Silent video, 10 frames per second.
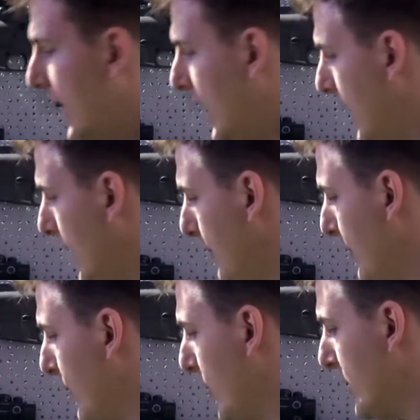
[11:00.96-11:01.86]

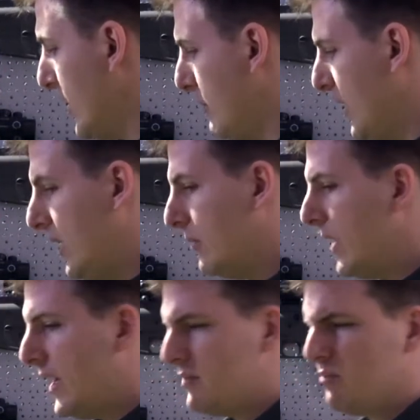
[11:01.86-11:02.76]
um, which can be
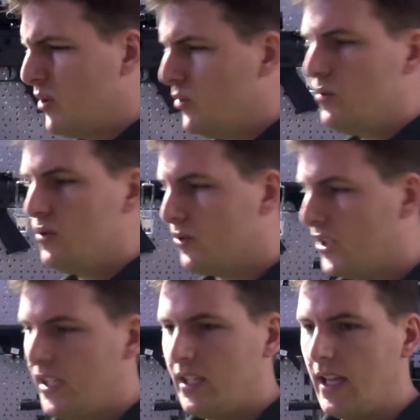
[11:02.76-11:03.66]
red, blue,
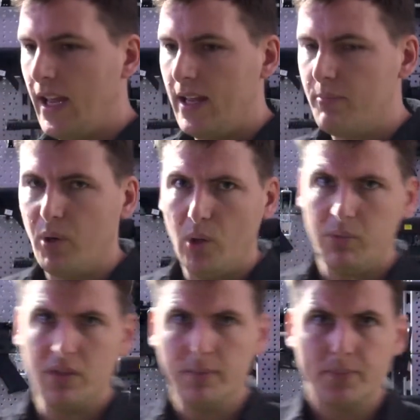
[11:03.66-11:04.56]
green, and
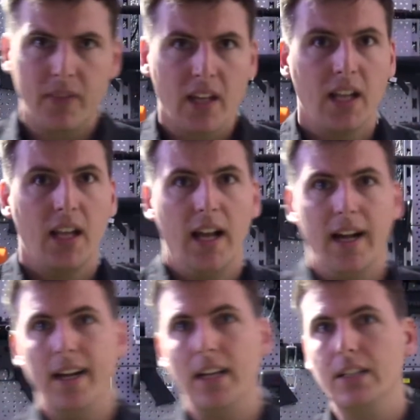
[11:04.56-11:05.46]
purple.
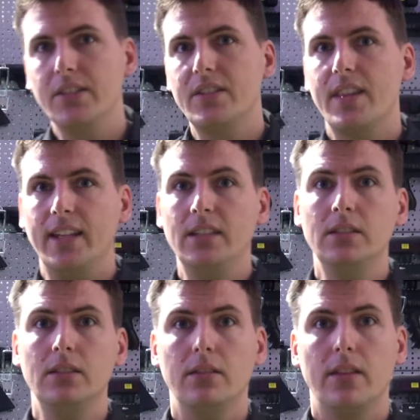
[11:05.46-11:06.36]
And
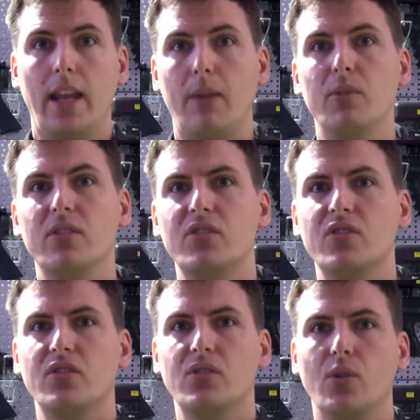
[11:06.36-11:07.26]
then they will
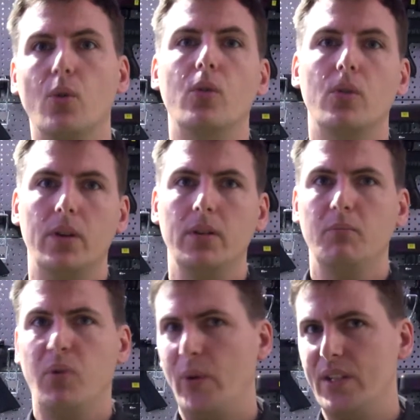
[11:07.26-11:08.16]
score
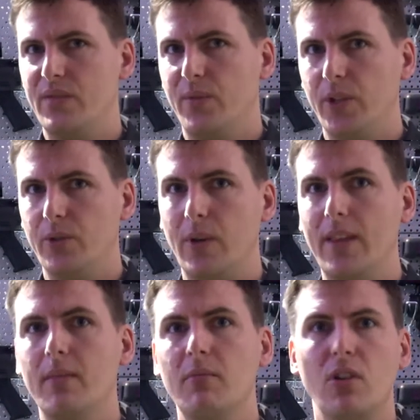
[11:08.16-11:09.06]
points for you.
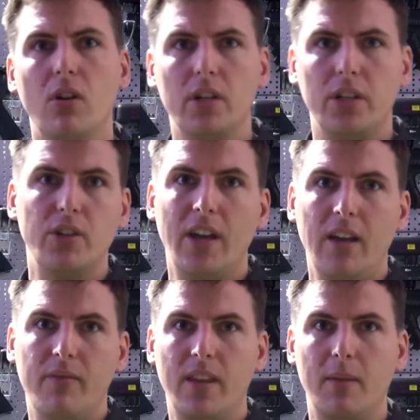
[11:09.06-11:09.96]
And the longer you
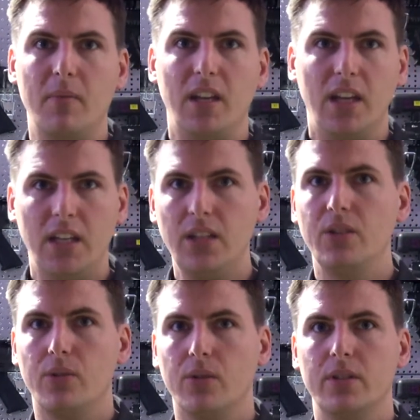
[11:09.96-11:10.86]
have them in
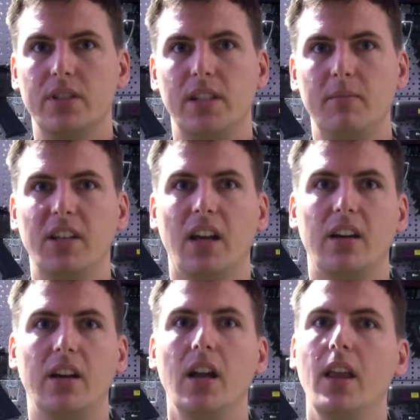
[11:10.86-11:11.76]
your team
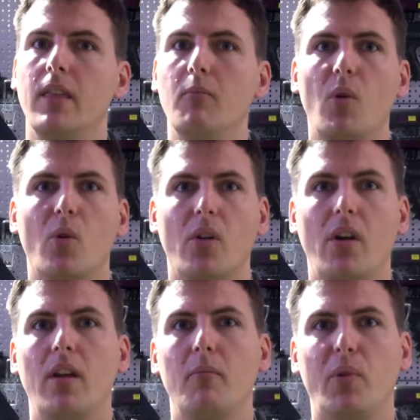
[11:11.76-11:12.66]
color, the
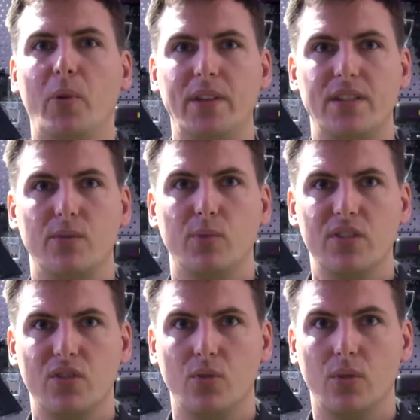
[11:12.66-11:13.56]
more points you will
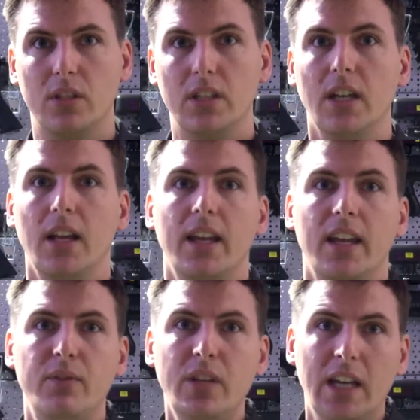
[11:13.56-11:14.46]
score.
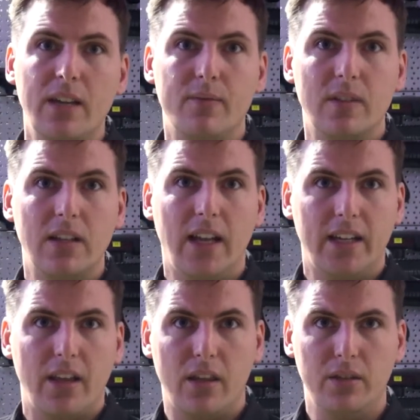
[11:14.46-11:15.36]
If you have
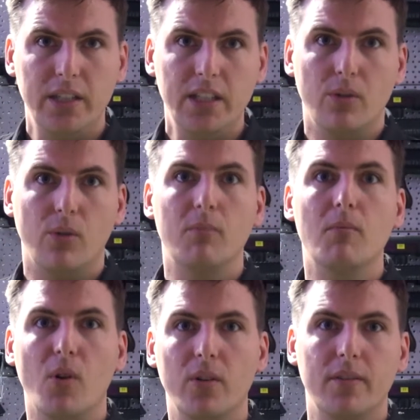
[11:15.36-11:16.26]
like three or
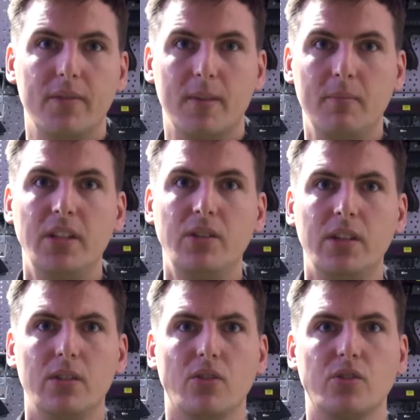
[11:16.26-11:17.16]
more of them, you
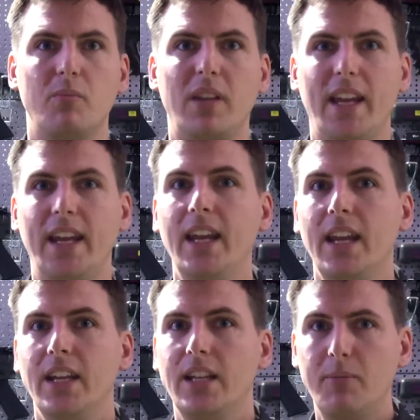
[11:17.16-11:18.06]
can also play
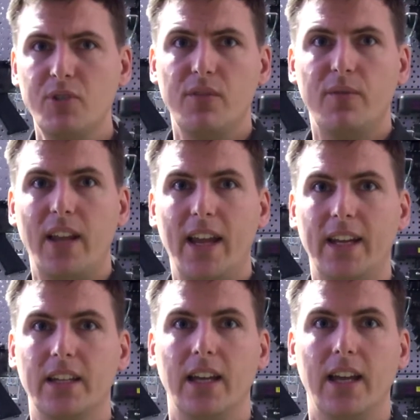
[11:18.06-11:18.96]
Capture the
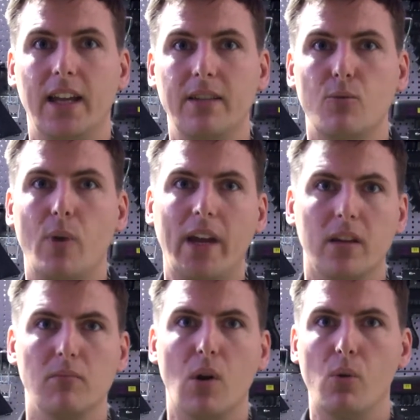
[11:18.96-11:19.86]
Flag and Whack
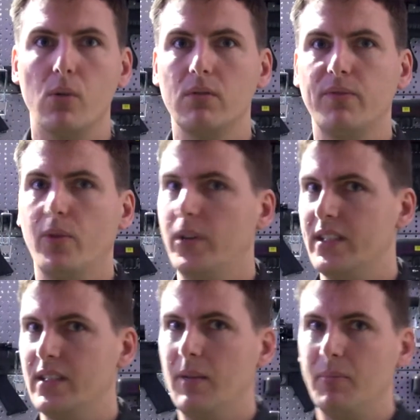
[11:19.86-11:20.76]
a Mole, for
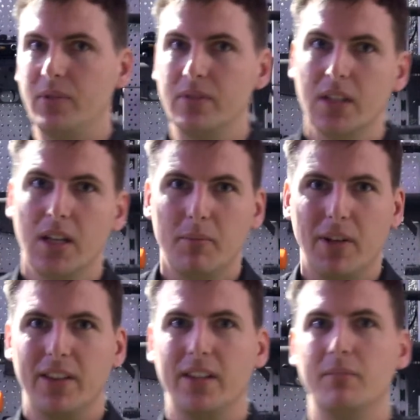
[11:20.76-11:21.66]
example,
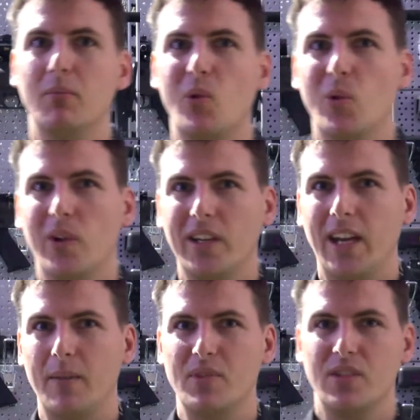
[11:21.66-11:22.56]
but there are more
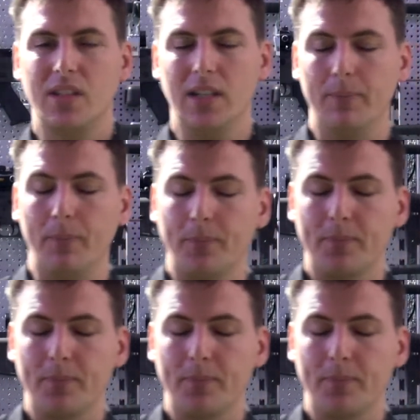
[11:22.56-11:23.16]
games to come.